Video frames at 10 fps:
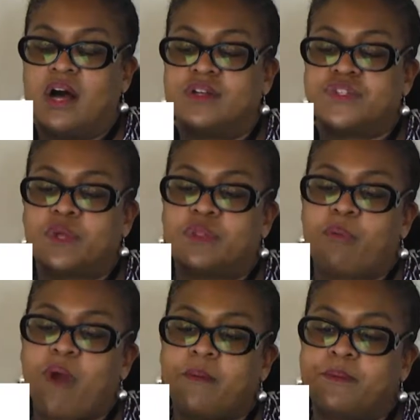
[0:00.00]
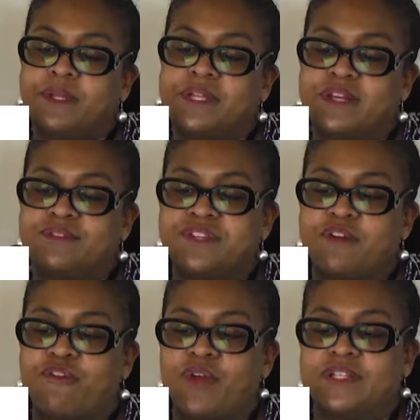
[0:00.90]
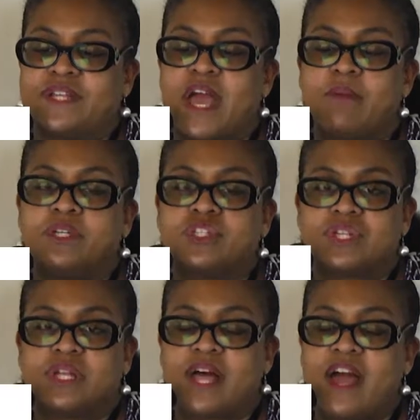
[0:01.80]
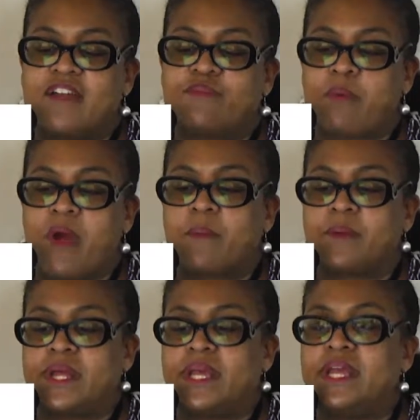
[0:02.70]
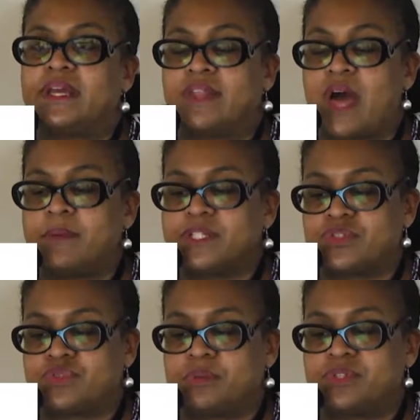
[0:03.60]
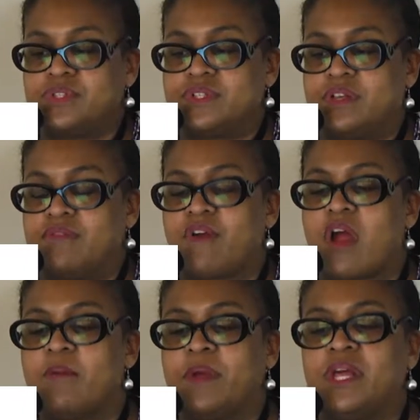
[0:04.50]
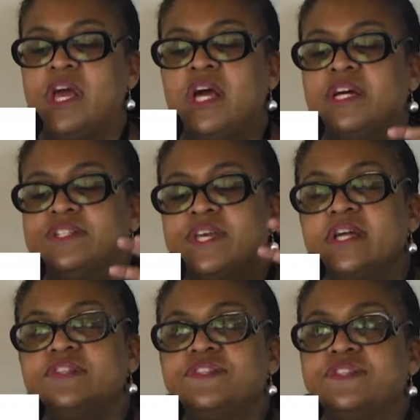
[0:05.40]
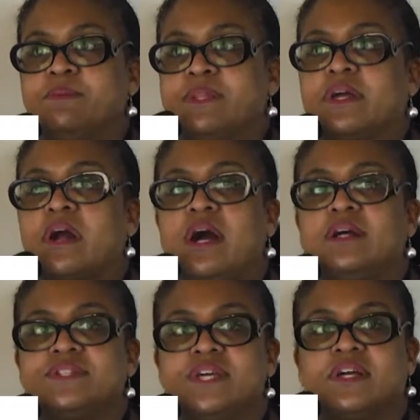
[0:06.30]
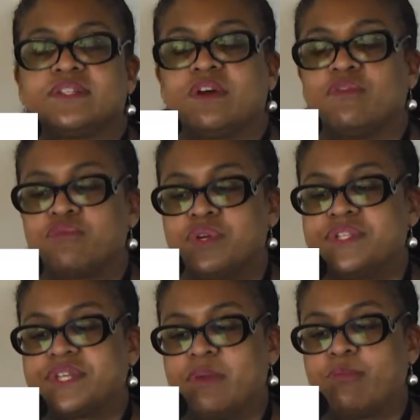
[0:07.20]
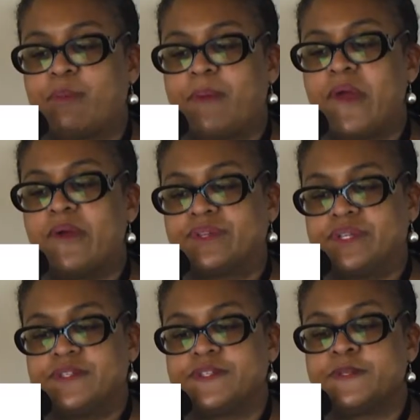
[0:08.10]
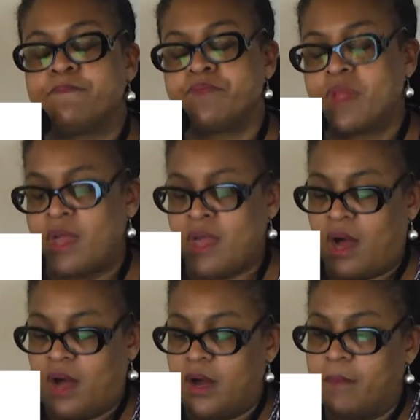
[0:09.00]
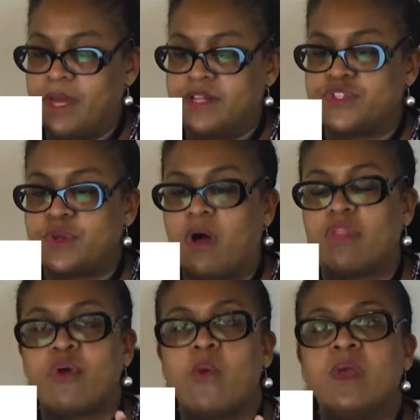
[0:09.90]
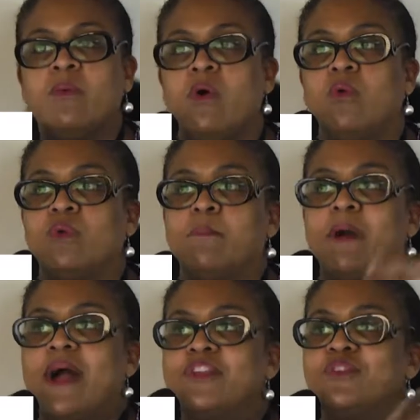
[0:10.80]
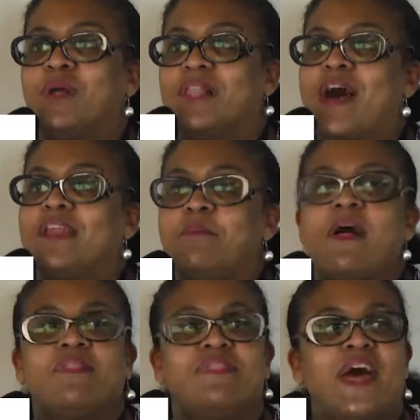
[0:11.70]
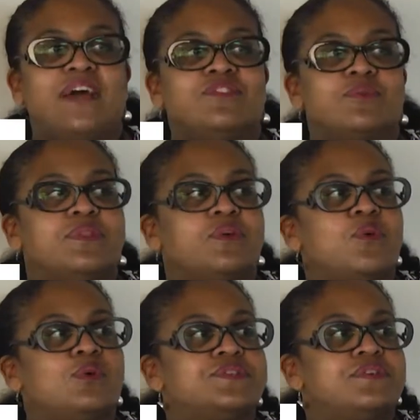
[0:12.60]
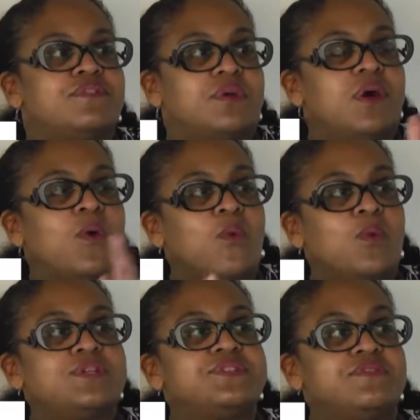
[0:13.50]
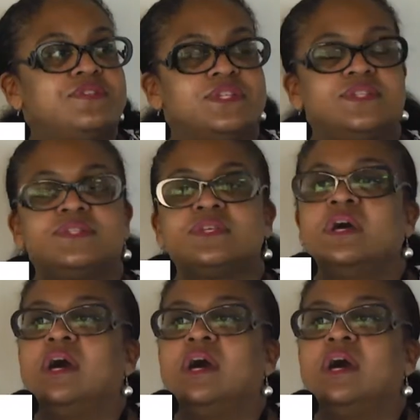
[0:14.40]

So the probability of suffering damage to life, property, economic disruptions, and environment tends to be the context of risk and preparedness. And so although we won't remind you a lot about that during the course of the rest of this